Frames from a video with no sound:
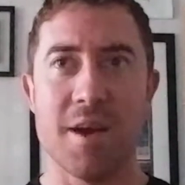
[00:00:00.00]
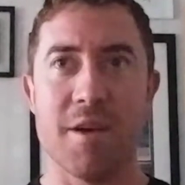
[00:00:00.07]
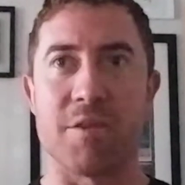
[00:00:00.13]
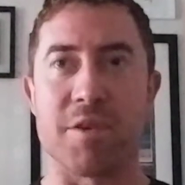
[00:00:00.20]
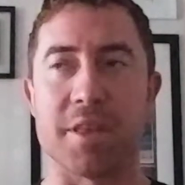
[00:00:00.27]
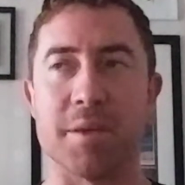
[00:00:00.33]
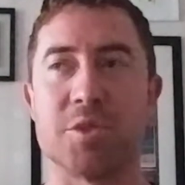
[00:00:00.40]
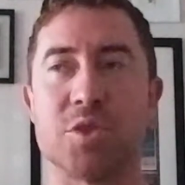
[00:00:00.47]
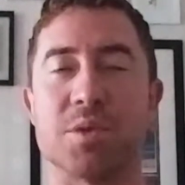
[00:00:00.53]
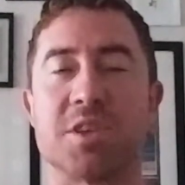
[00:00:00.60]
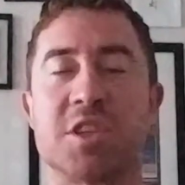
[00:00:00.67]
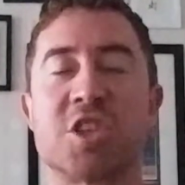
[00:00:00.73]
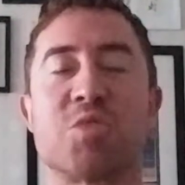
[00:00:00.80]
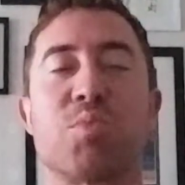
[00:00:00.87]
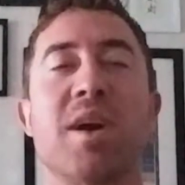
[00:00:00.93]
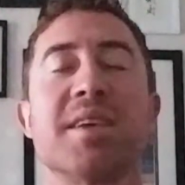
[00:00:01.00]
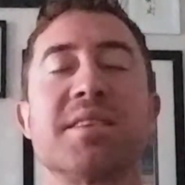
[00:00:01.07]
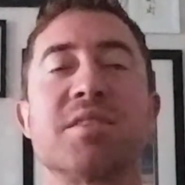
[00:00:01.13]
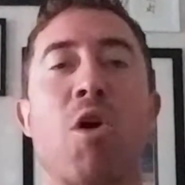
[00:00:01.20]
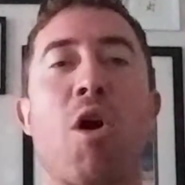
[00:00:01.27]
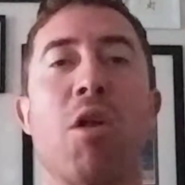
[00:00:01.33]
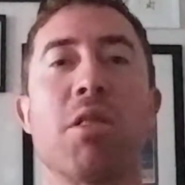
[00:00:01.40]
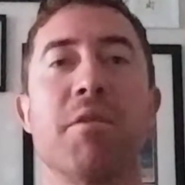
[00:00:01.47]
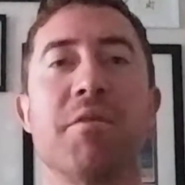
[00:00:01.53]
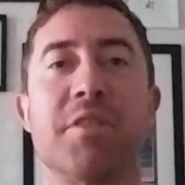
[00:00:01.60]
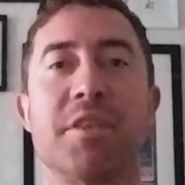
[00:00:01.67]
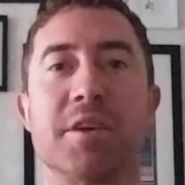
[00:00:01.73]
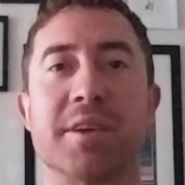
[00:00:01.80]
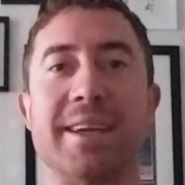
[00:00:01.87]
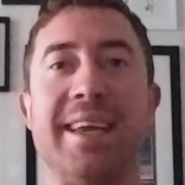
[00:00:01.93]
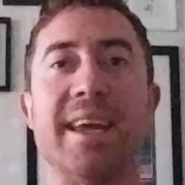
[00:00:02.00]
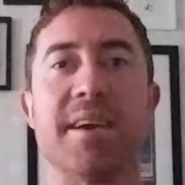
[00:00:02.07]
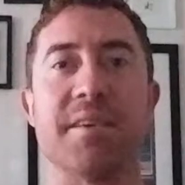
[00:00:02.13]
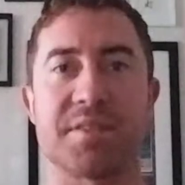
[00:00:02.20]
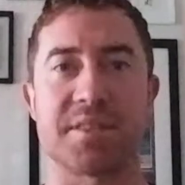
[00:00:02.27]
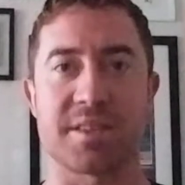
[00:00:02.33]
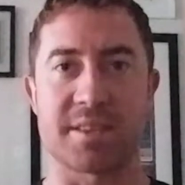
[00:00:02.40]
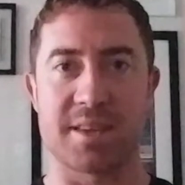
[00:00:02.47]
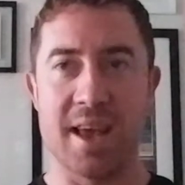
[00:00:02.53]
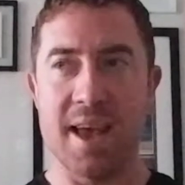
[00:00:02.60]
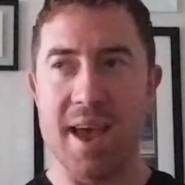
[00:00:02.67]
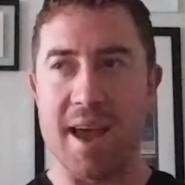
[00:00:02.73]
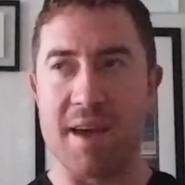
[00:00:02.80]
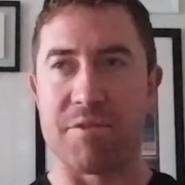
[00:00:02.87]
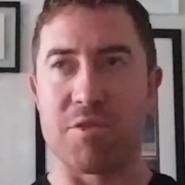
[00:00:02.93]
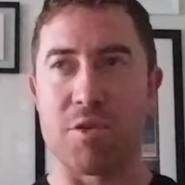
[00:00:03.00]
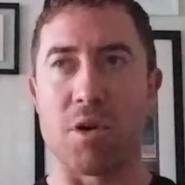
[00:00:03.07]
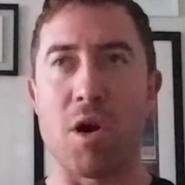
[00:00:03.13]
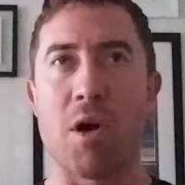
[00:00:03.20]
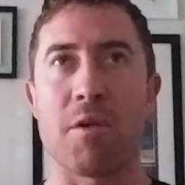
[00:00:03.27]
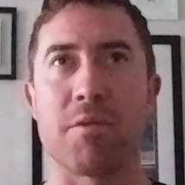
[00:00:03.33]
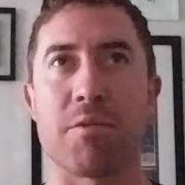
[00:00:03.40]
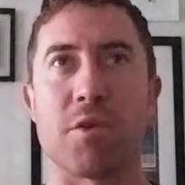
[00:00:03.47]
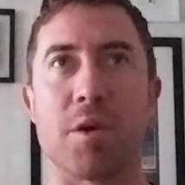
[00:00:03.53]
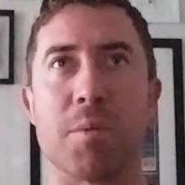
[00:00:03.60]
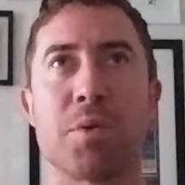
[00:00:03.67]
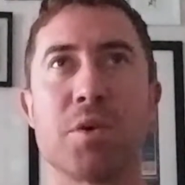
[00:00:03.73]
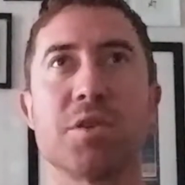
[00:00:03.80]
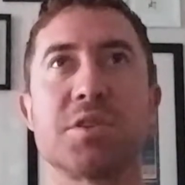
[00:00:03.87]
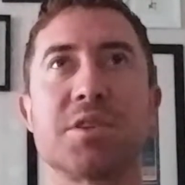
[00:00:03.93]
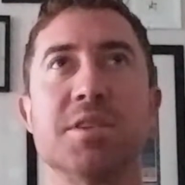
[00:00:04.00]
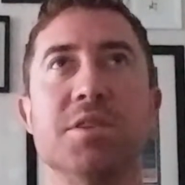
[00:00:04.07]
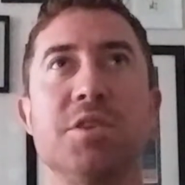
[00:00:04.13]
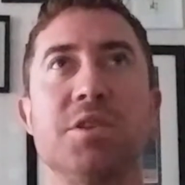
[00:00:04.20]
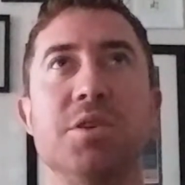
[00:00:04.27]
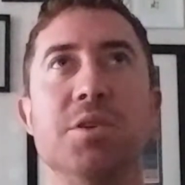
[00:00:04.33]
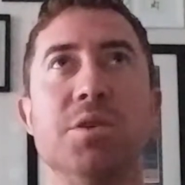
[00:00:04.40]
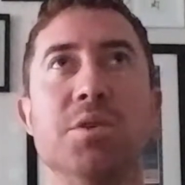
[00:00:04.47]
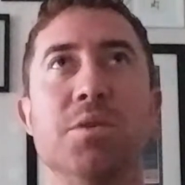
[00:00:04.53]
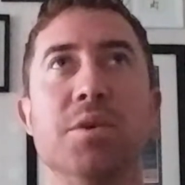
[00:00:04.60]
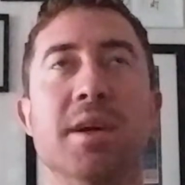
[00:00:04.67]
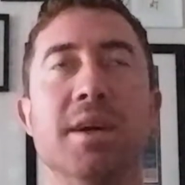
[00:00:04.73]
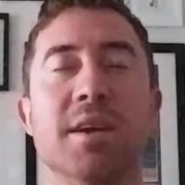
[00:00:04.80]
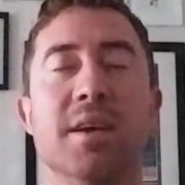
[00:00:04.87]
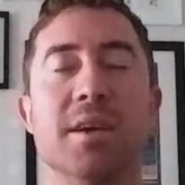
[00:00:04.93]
for them to express all of their gifts, and for a person to